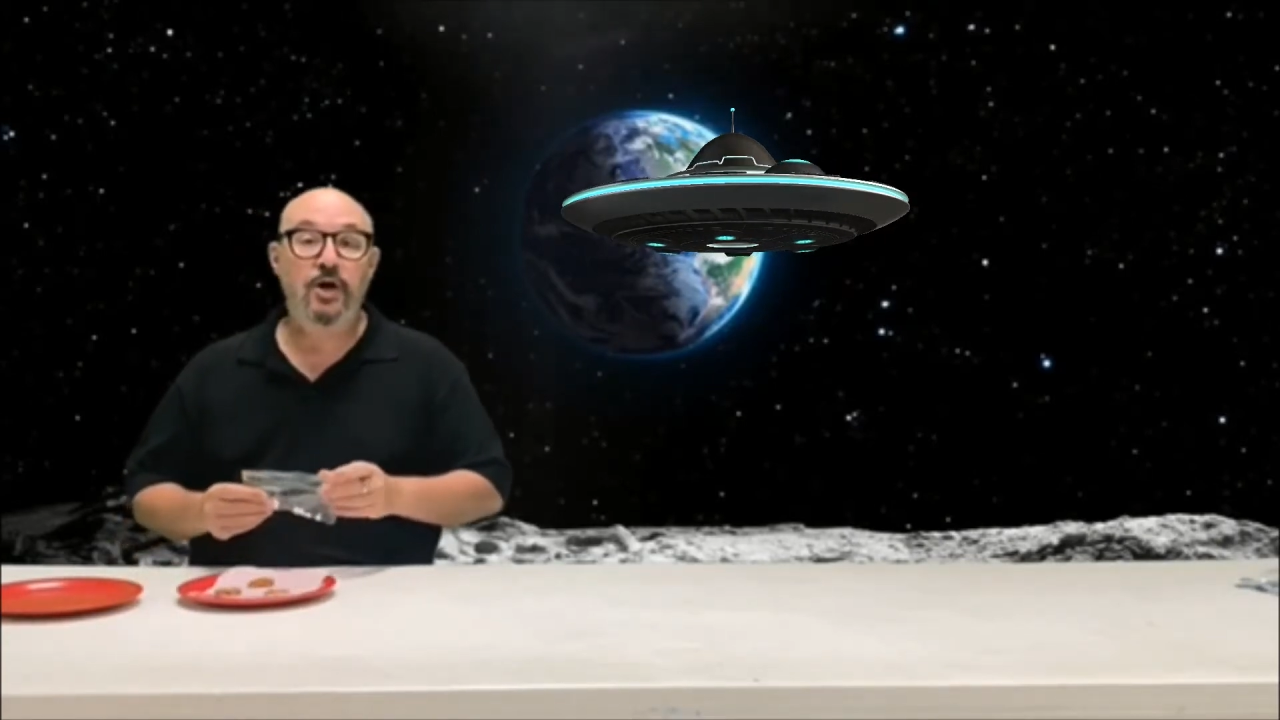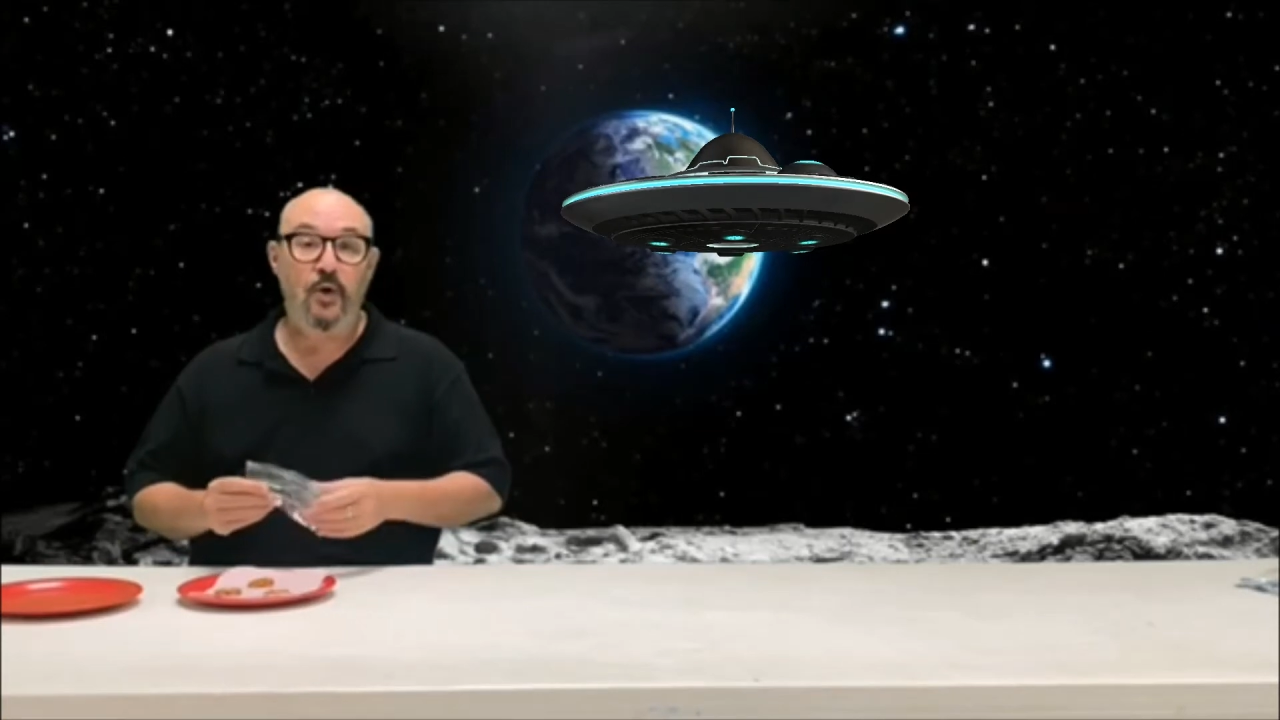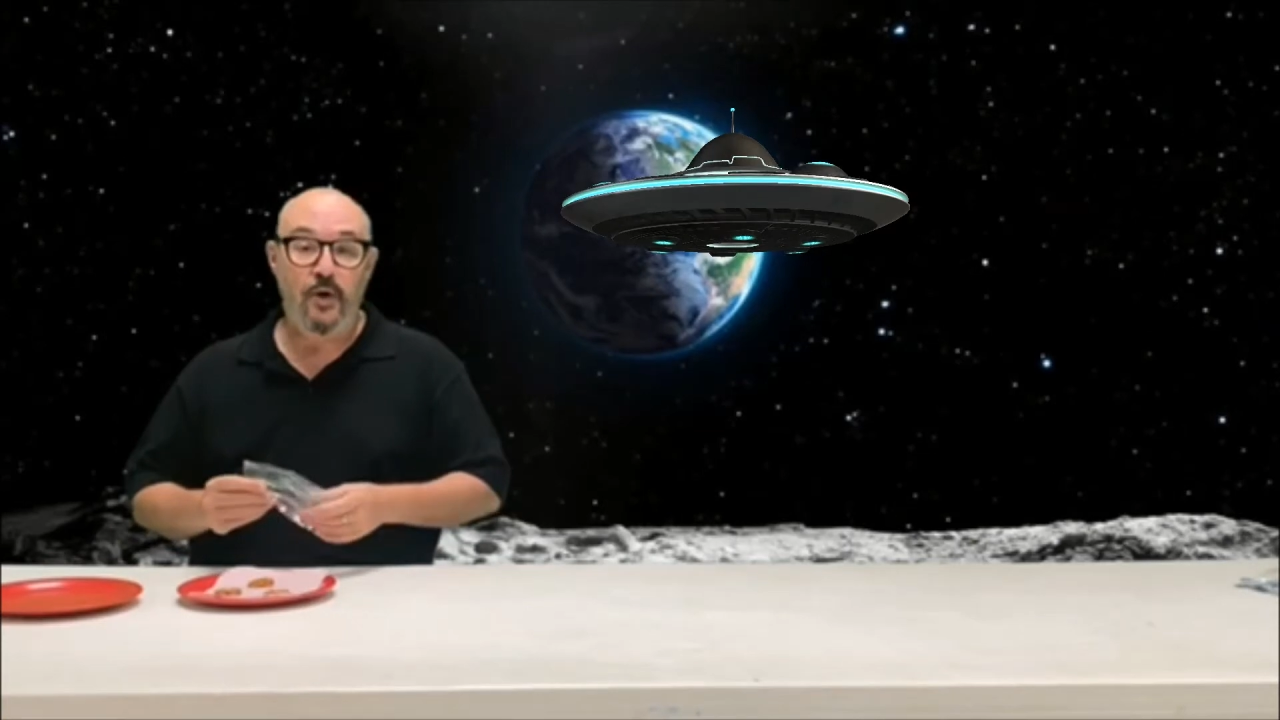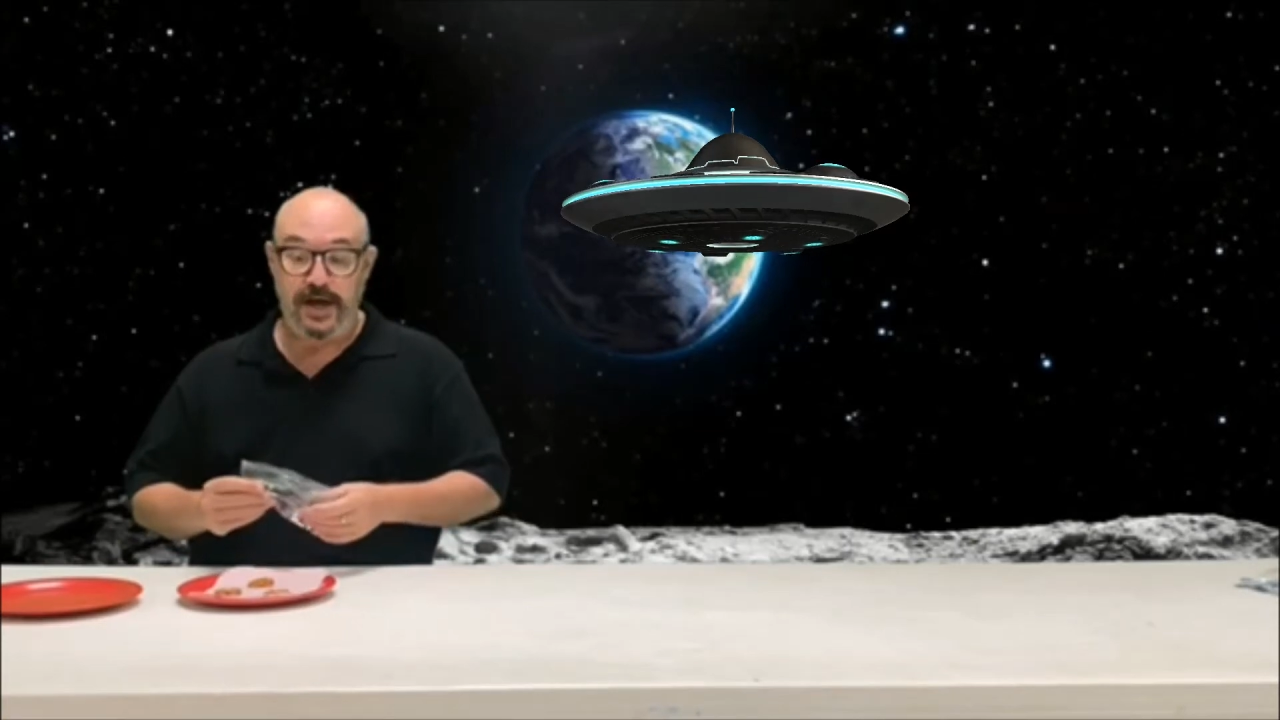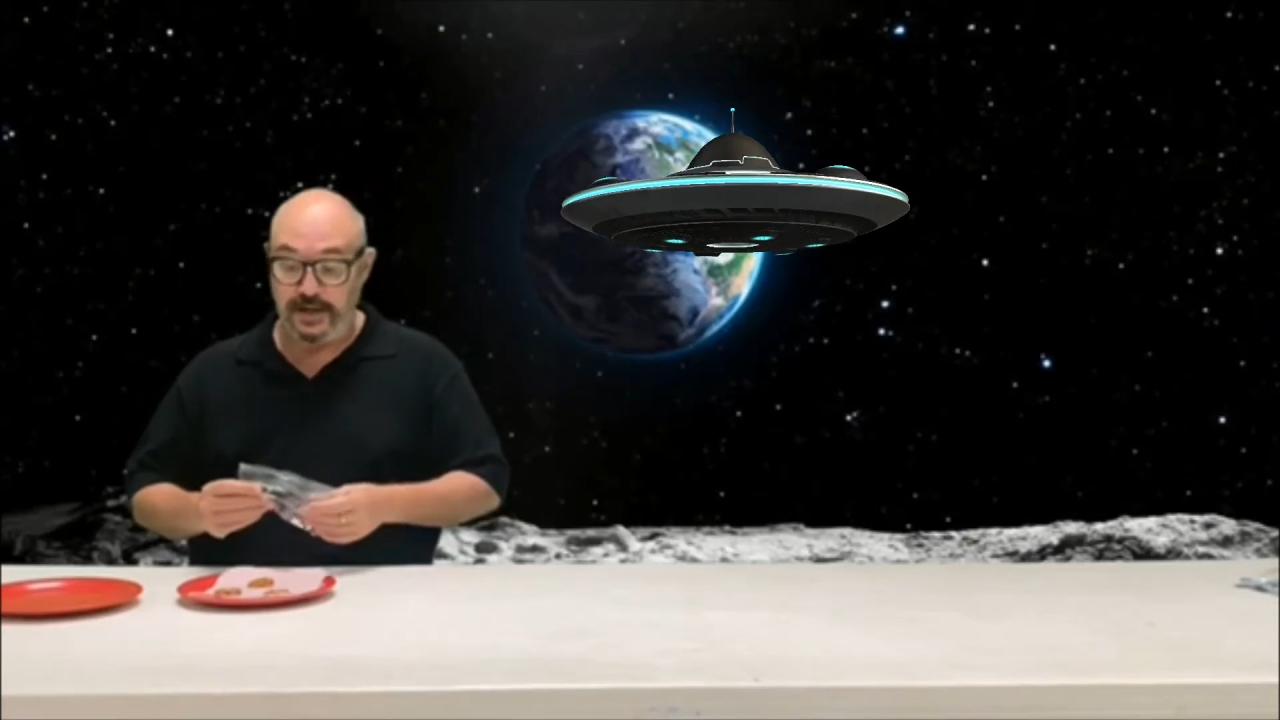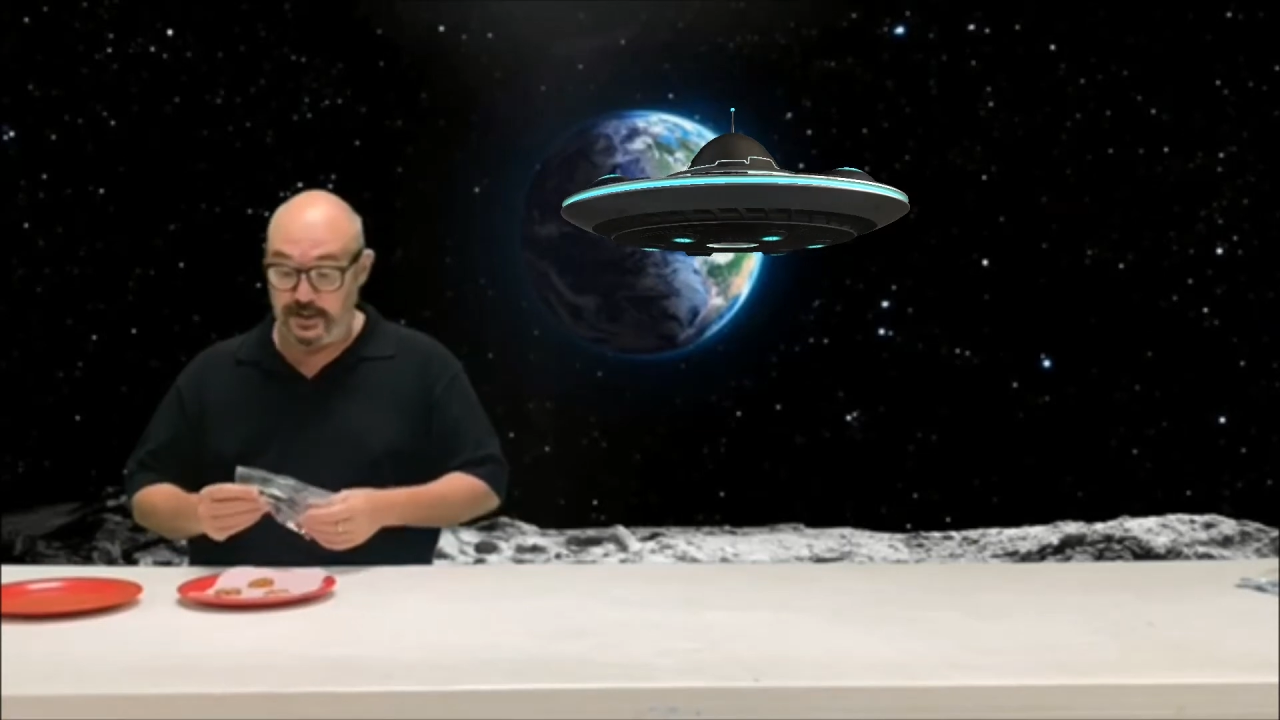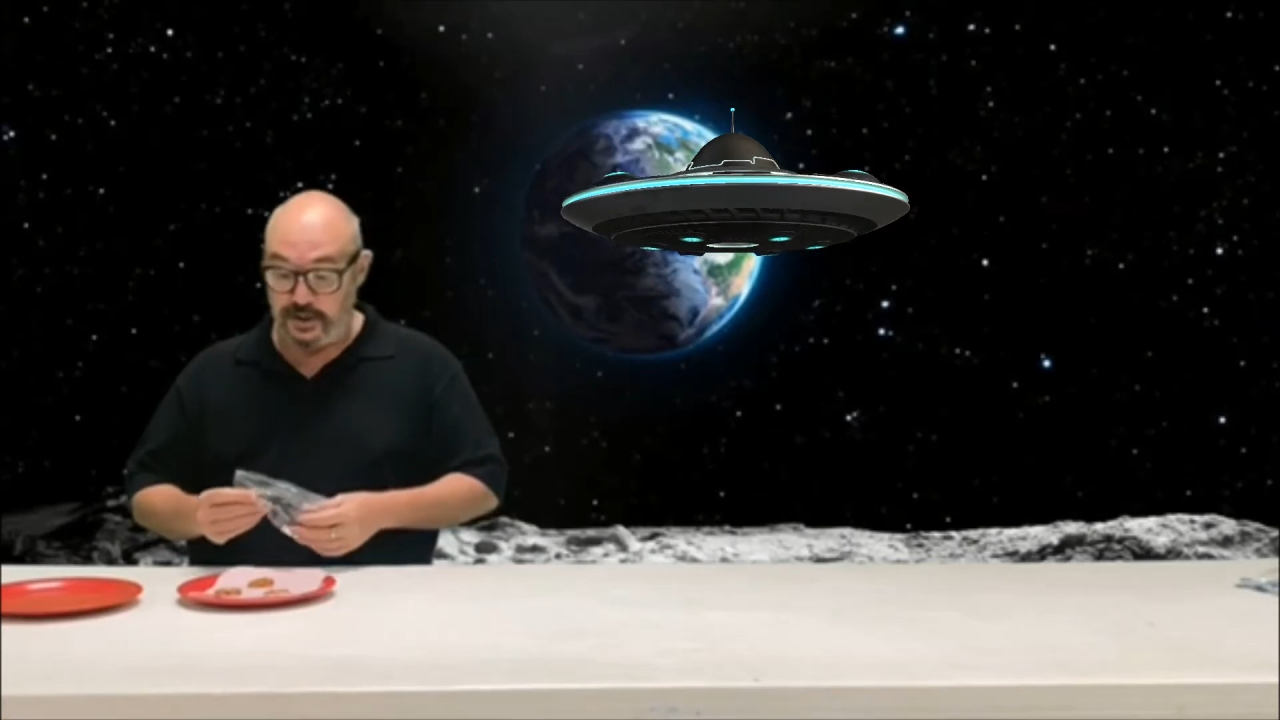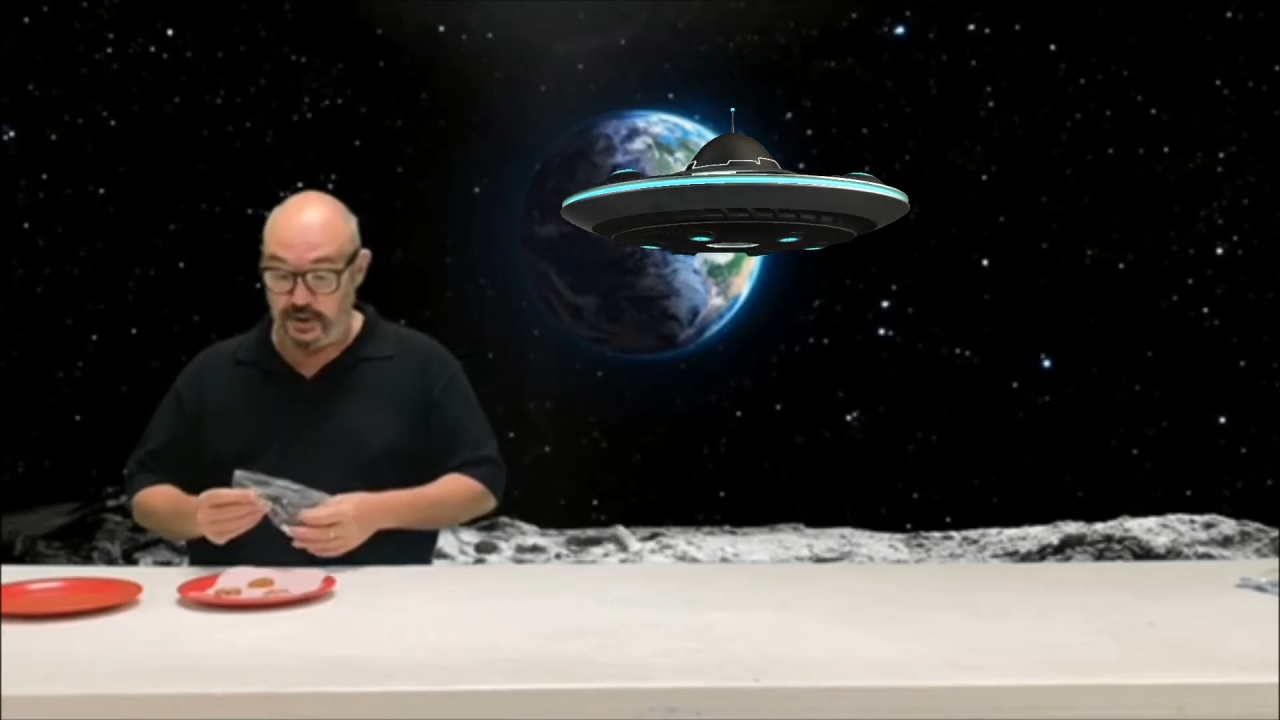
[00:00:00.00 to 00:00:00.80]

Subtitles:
going